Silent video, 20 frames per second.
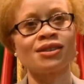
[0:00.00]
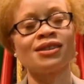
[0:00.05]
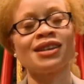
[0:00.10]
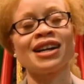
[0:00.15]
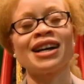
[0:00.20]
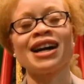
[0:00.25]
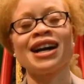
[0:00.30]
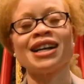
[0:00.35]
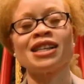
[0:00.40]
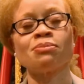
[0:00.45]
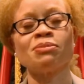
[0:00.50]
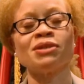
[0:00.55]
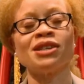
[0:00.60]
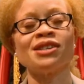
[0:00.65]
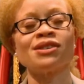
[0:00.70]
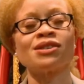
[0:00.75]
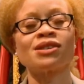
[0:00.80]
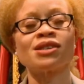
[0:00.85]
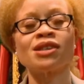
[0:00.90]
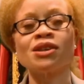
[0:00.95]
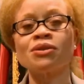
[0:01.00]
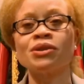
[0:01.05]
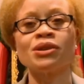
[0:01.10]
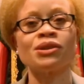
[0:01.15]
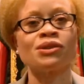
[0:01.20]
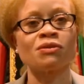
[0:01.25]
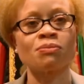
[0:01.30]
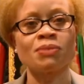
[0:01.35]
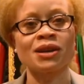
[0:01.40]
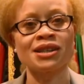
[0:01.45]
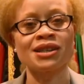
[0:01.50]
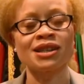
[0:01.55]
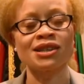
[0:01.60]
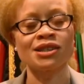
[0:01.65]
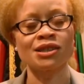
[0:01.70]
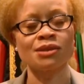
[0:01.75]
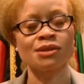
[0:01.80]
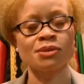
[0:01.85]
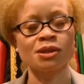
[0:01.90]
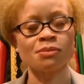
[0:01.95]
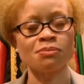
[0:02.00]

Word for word: There has been a series of partnerships,